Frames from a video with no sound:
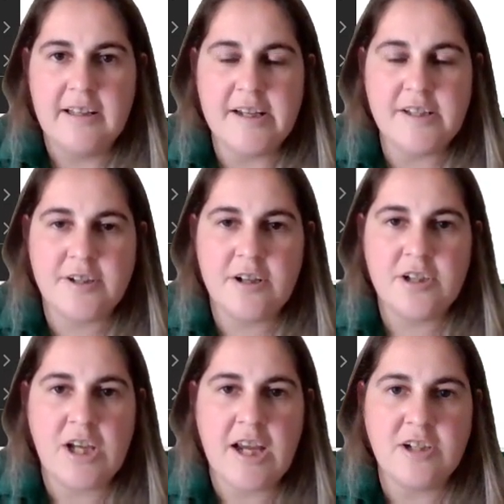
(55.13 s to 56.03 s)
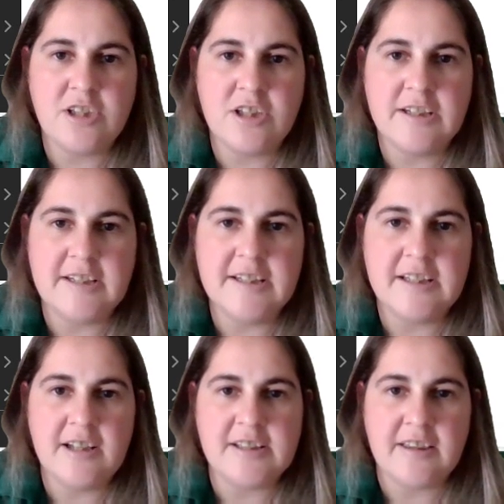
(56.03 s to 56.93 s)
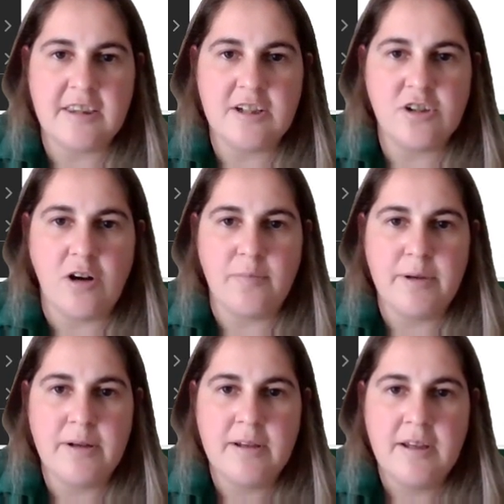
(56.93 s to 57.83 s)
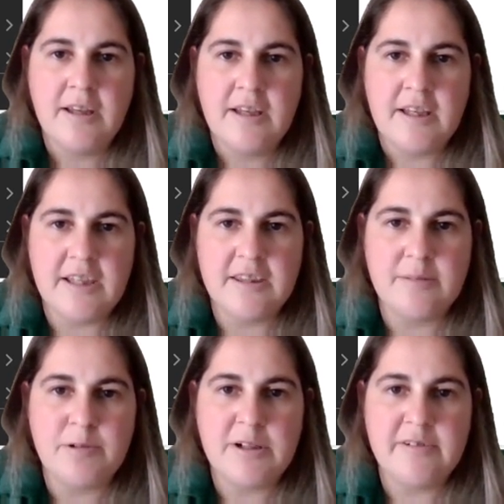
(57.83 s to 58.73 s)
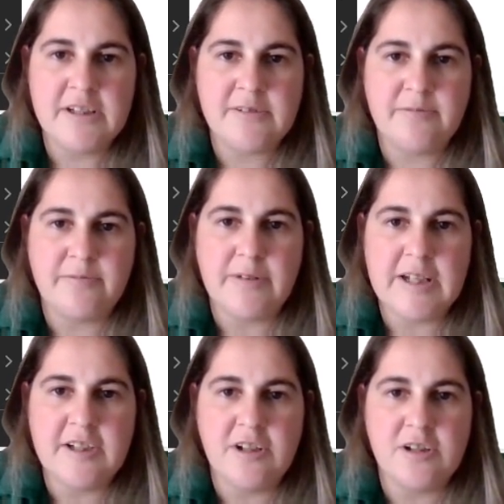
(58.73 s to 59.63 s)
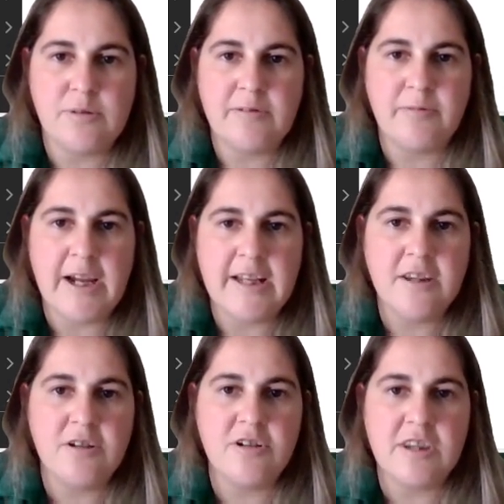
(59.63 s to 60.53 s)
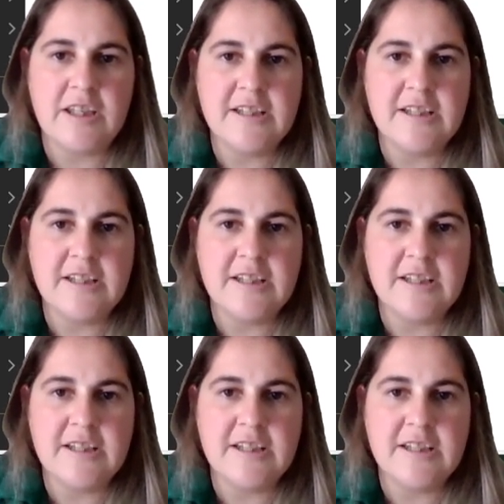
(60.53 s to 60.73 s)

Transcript: Let's go change the details at the top. In the previous videos, we went through